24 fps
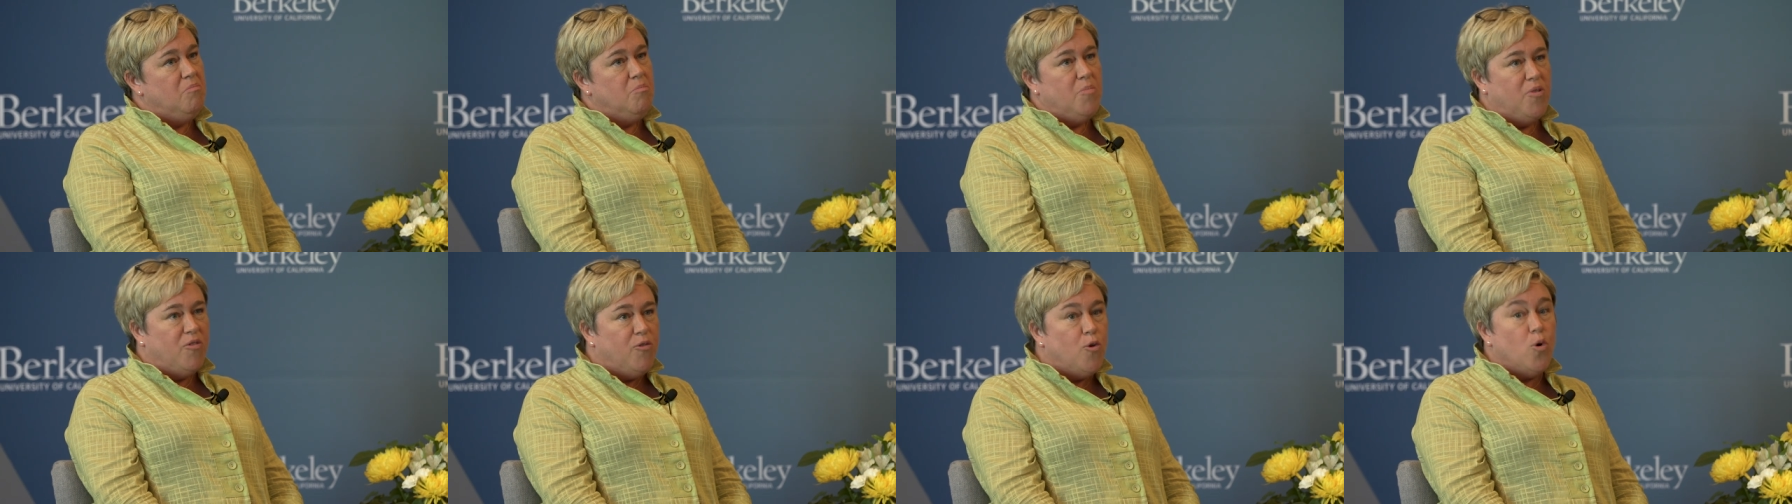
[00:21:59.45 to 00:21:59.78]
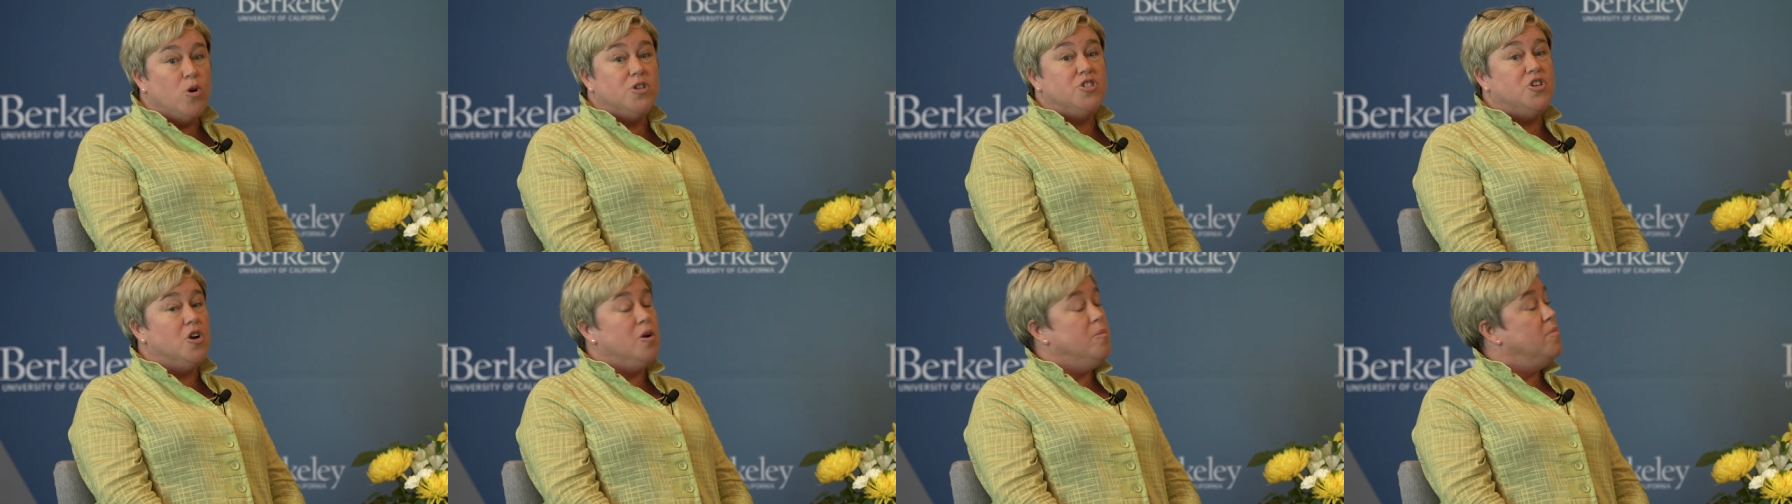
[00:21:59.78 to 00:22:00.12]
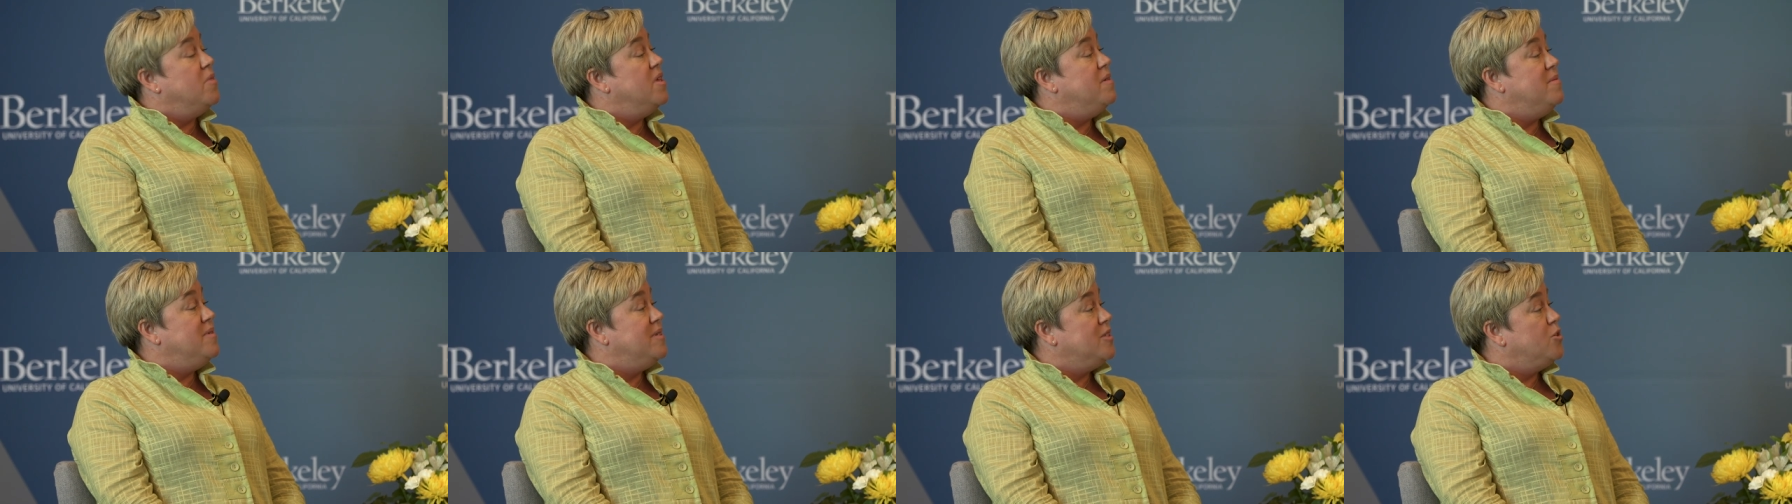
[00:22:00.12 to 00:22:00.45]
before term
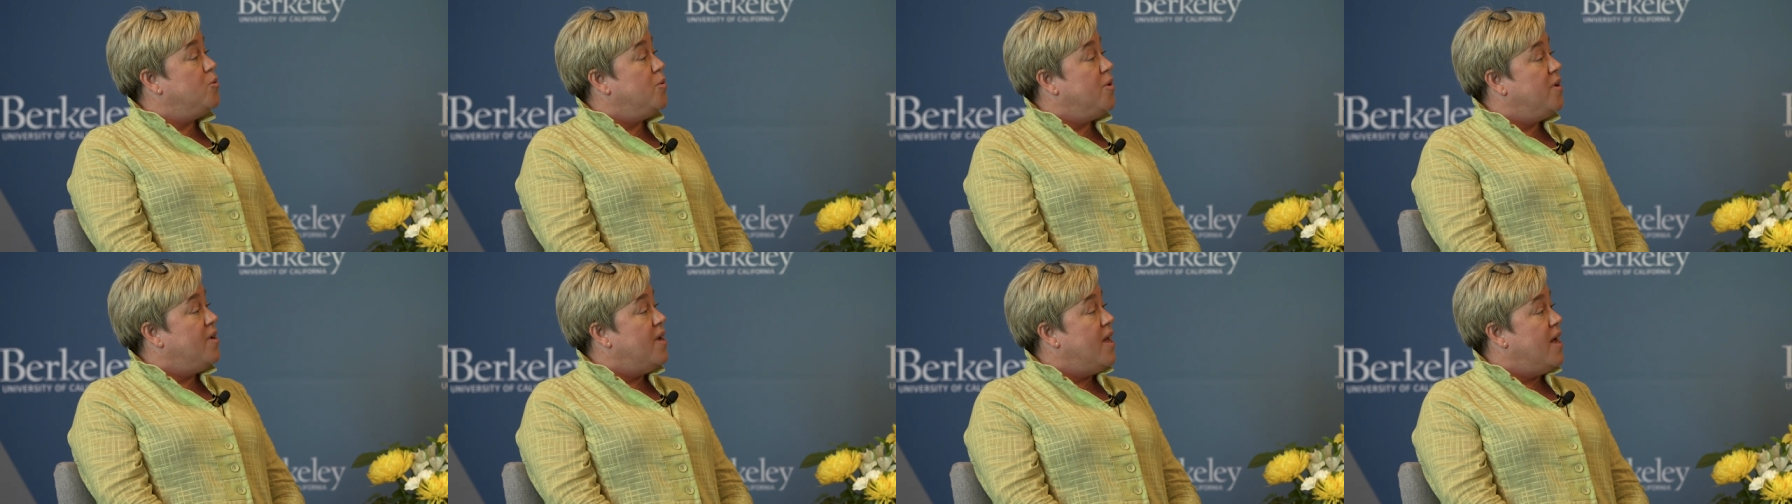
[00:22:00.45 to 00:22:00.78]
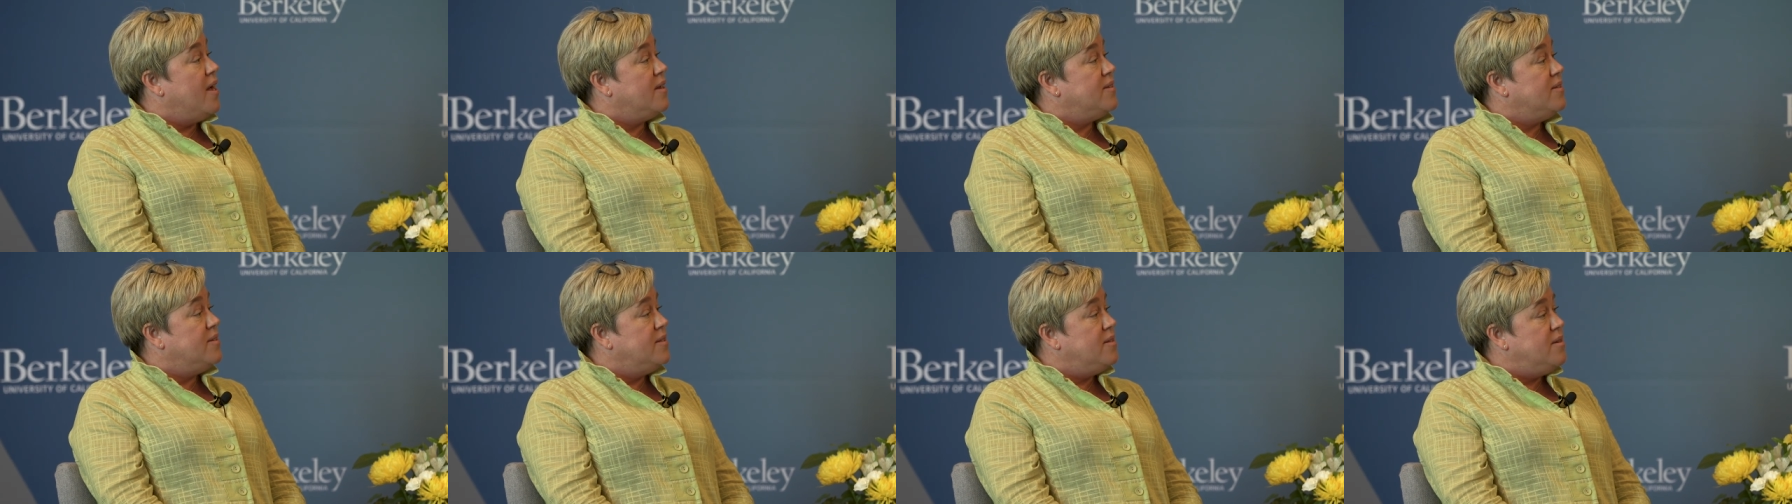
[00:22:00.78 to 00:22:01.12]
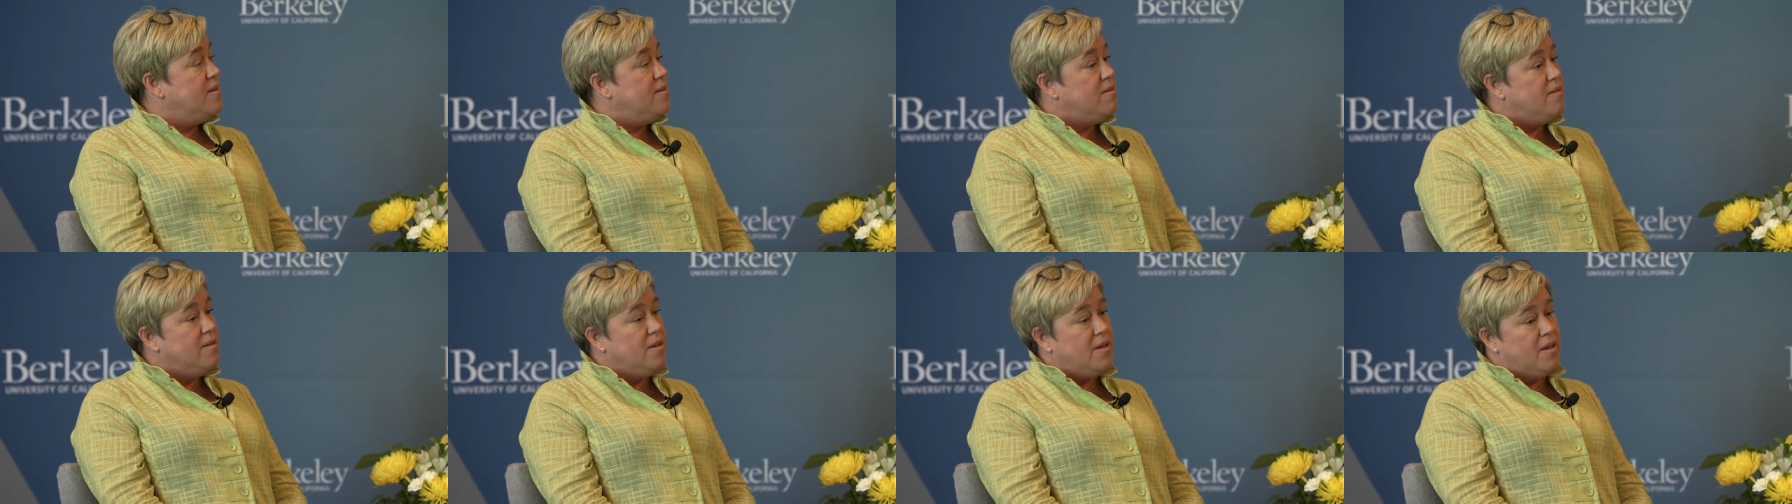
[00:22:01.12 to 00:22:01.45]
limits were enacted, hmm.